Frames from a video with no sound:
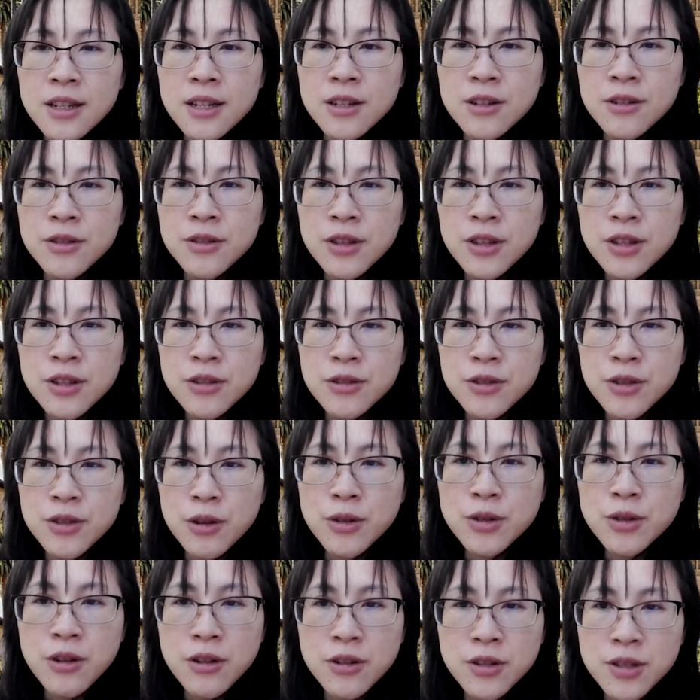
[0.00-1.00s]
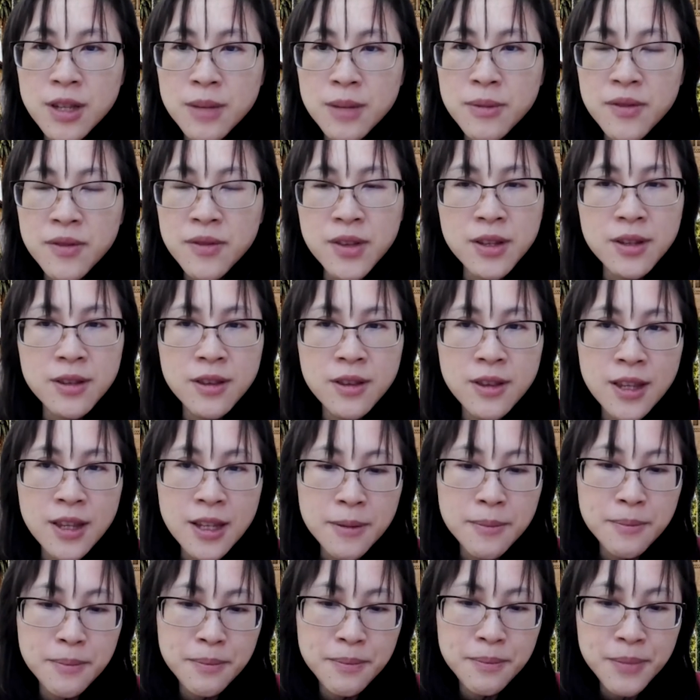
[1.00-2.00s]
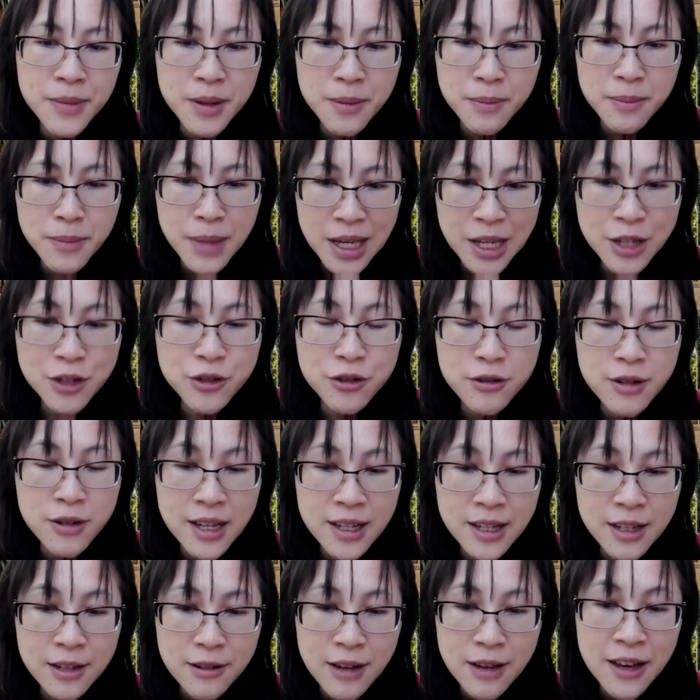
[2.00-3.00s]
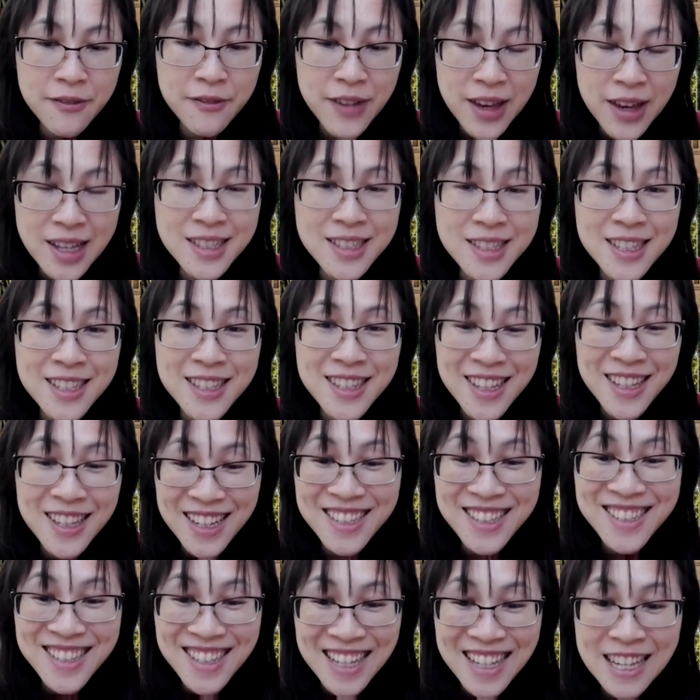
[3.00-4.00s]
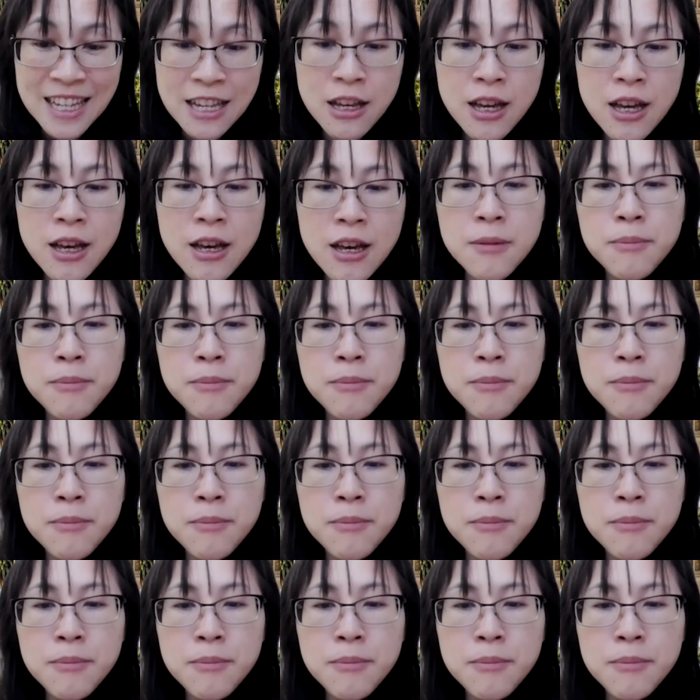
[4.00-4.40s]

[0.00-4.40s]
you know, those are some of the major, you know, advances that I see.